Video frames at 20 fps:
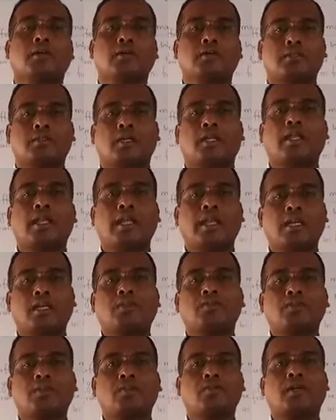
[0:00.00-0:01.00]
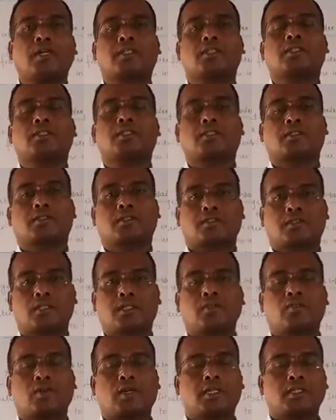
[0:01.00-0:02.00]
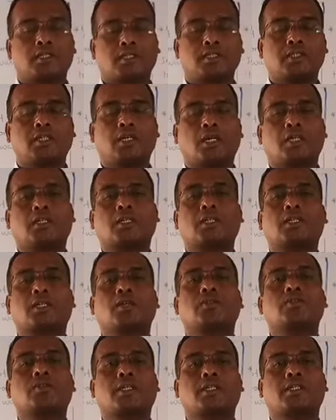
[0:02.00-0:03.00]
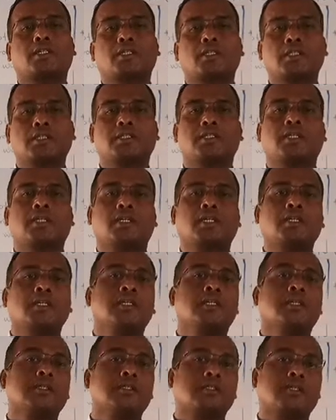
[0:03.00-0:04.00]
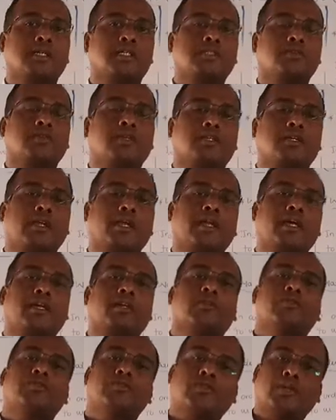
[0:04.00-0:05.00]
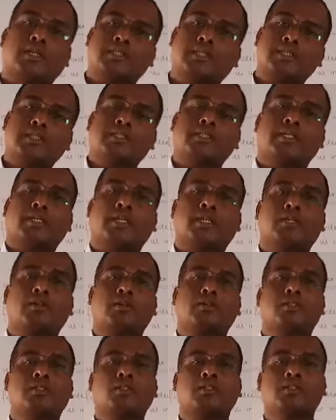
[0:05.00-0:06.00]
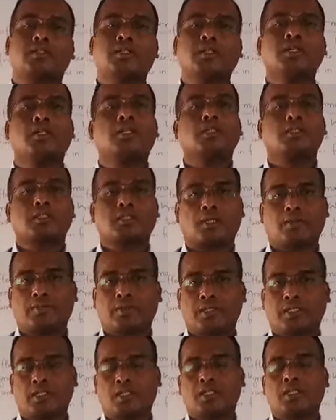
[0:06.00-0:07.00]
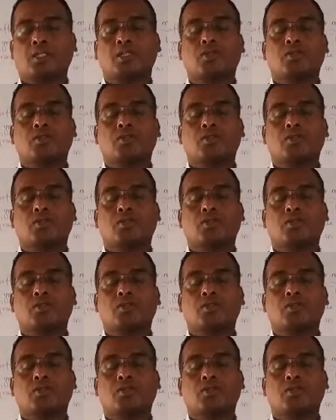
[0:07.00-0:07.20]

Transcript: the layer of the water, that what is the underground water is there, that is one layer of water is there under the surface.